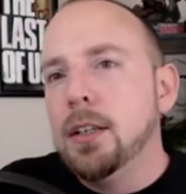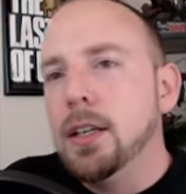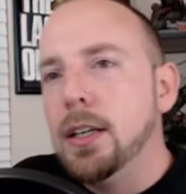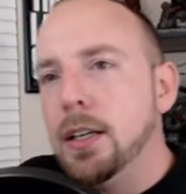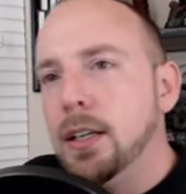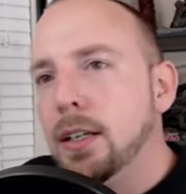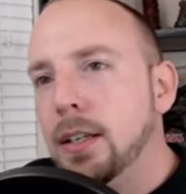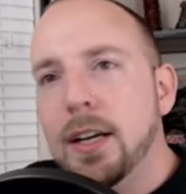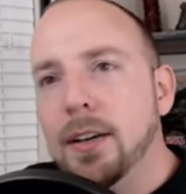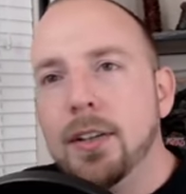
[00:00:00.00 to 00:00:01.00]
Uh,
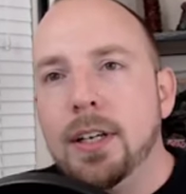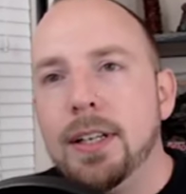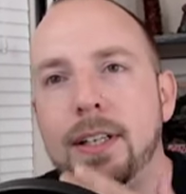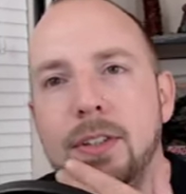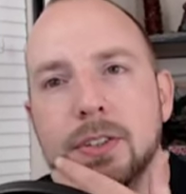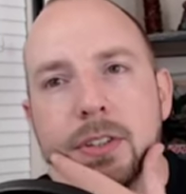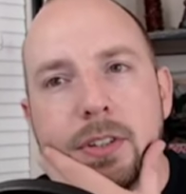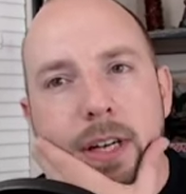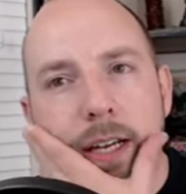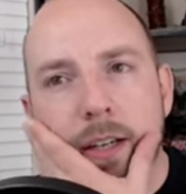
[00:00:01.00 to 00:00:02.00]
I don't, I don't know,
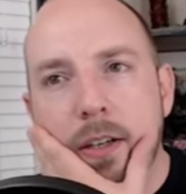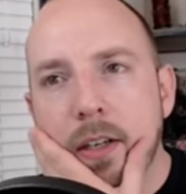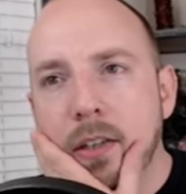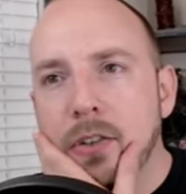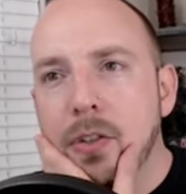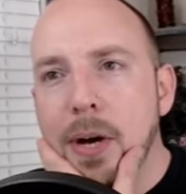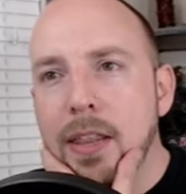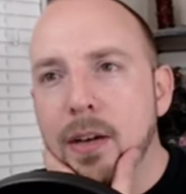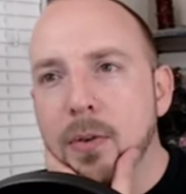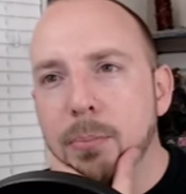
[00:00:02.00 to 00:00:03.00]
I don't know why
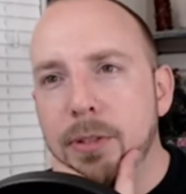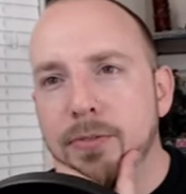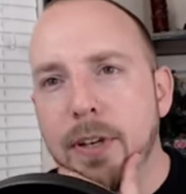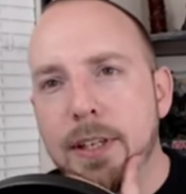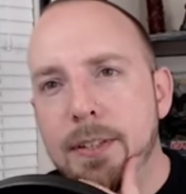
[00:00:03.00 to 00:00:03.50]
that would be funny.